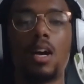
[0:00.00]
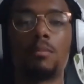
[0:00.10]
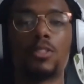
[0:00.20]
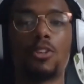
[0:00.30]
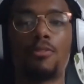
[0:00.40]

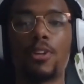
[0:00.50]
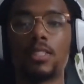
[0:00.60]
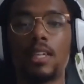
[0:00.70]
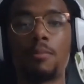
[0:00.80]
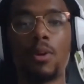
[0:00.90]
So for
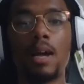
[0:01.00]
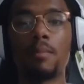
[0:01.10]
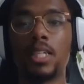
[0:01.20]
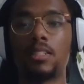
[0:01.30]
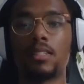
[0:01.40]
example, I
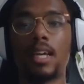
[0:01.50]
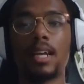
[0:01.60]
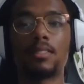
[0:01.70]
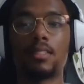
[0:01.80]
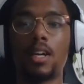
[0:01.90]
mentioned that I
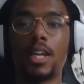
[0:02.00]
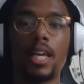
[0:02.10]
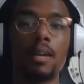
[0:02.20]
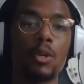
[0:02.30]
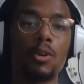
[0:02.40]
study
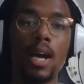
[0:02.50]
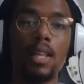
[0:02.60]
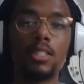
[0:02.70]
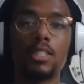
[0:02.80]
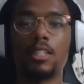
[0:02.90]

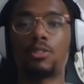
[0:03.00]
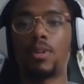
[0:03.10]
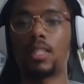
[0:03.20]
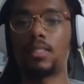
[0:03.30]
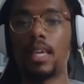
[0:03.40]
immunology as well
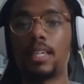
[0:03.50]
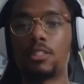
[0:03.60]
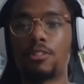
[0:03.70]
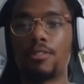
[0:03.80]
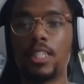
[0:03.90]
as
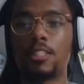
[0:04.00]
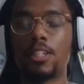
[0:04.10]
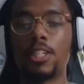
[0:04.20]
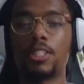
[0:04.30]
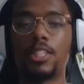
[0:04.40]
cancer
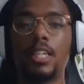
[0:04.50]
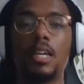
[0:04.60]
research.